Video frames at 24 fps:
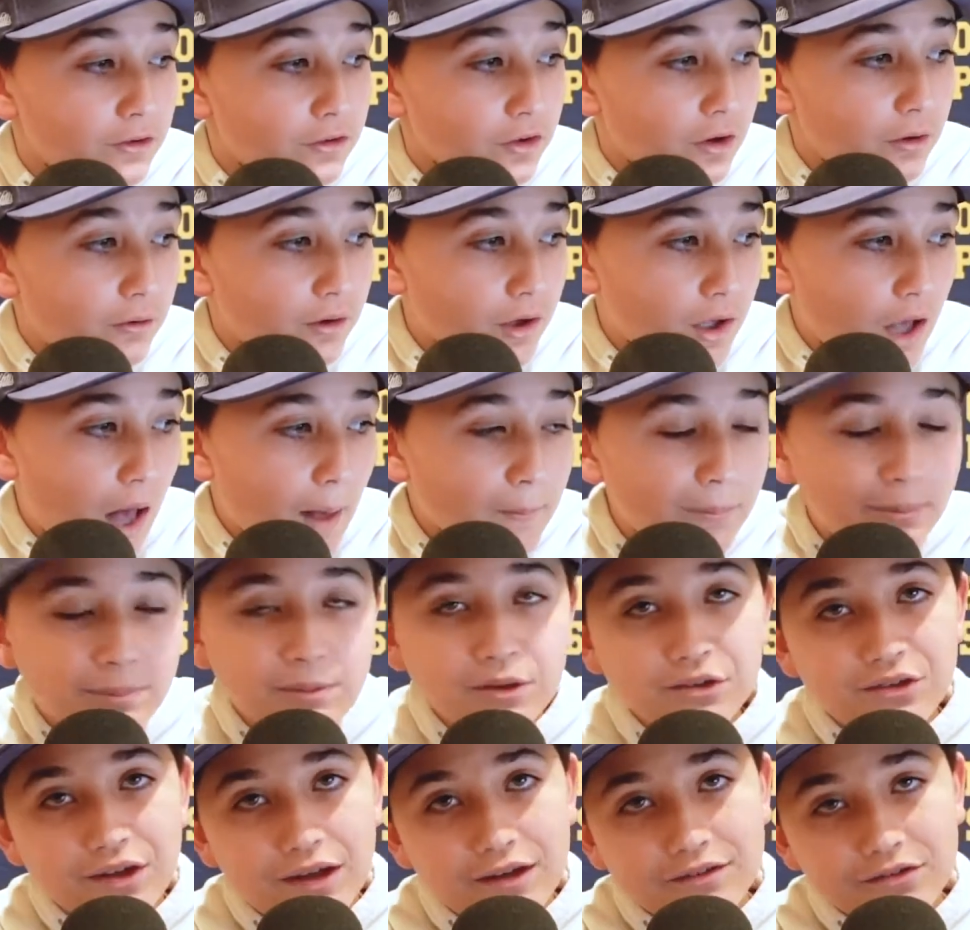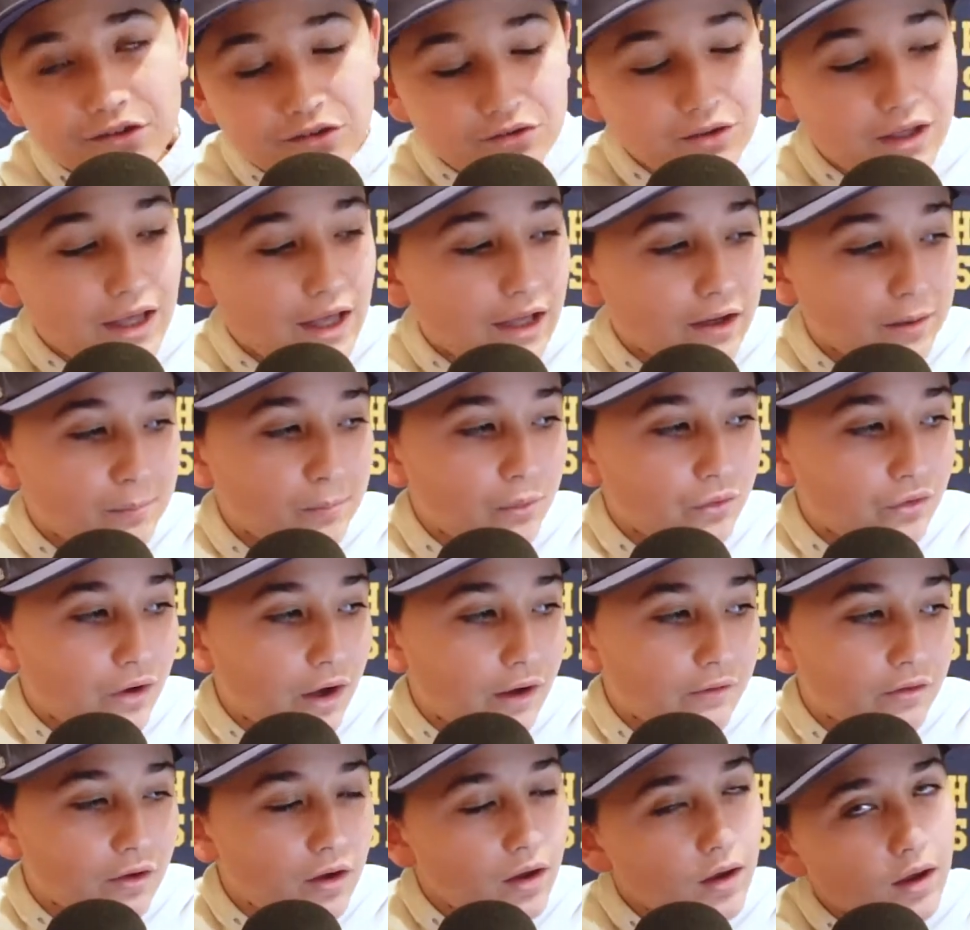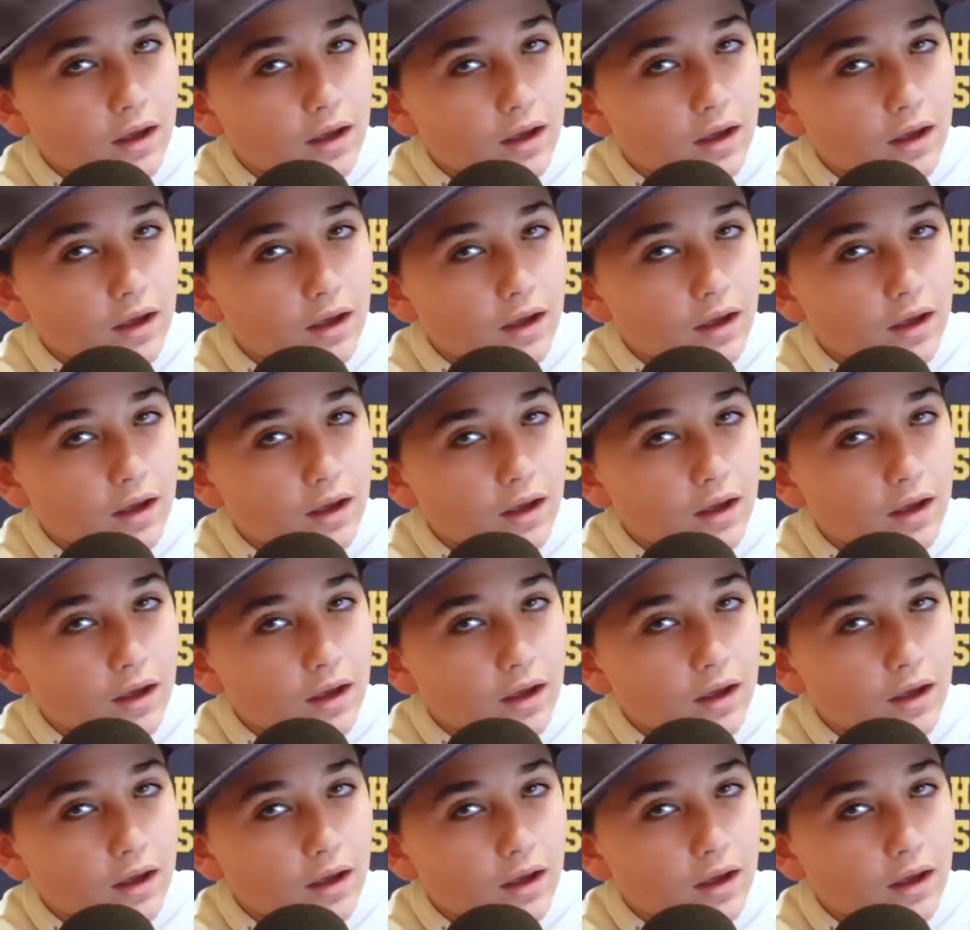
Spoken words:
So I'm going to put Texas at number 5.